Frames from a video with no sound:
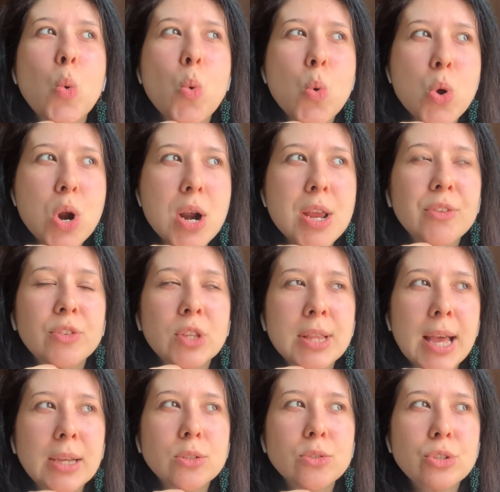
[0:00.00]
or if you'd
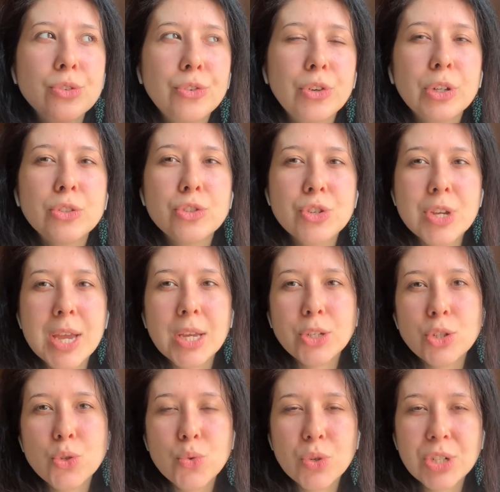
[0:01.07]
like to
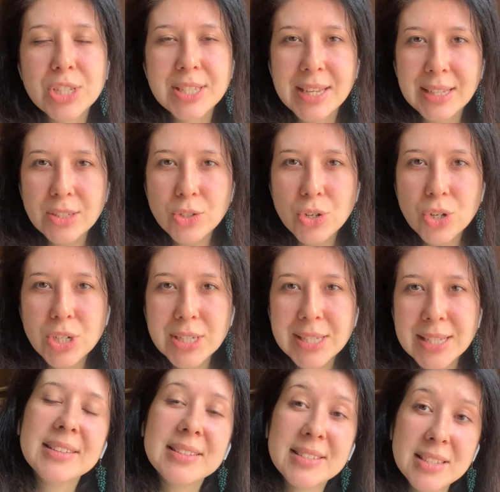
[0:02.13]
differentiate your
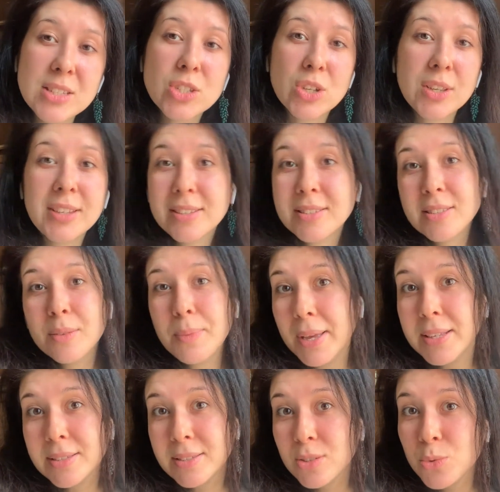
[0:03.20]
centers, Seesaw is the
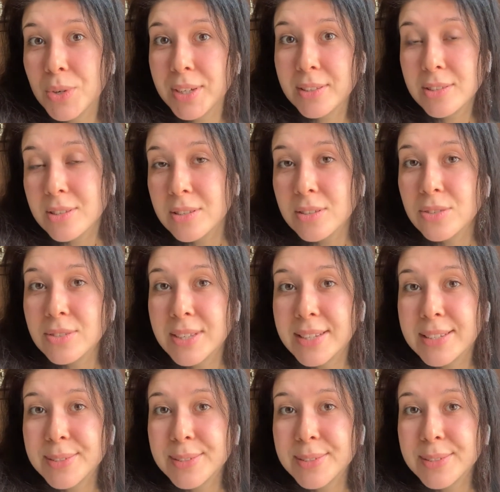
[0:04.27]
best way to use it.